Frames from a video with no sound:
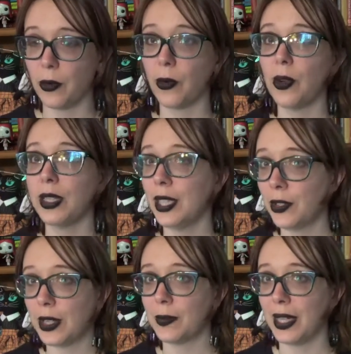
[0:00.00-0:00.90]
Really
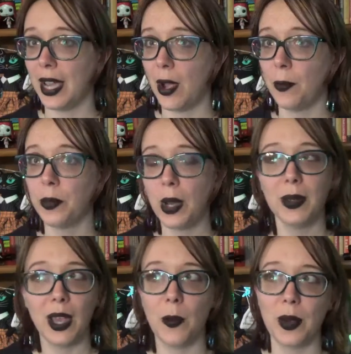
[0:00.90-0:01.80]
creeped me out.
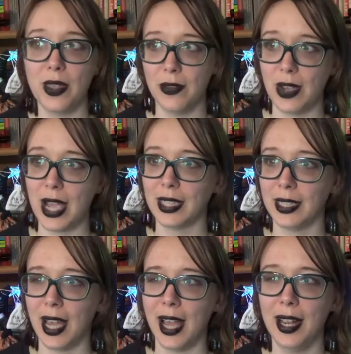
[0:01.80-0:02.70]
Probably helped by the
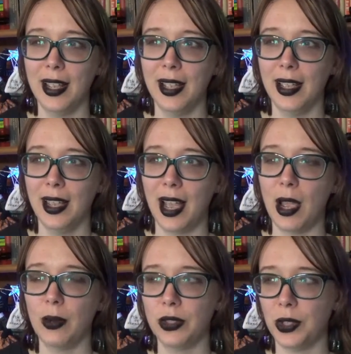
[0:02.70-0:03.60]
fact that
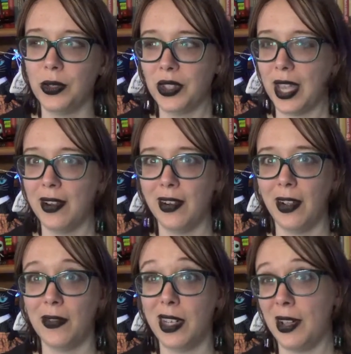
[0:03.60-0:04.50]
I was so scared
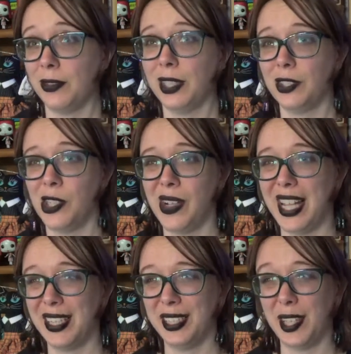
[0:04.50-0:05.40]
of the Netflix show I
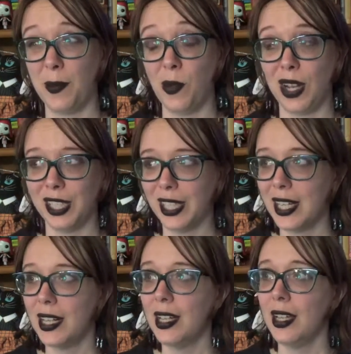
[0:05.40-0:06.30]
had to stop watching
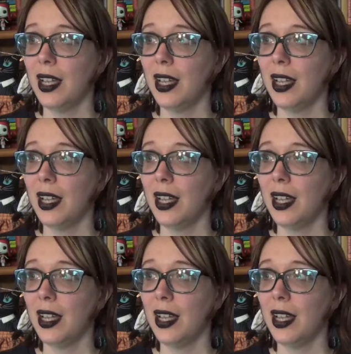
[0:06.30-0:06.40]
it.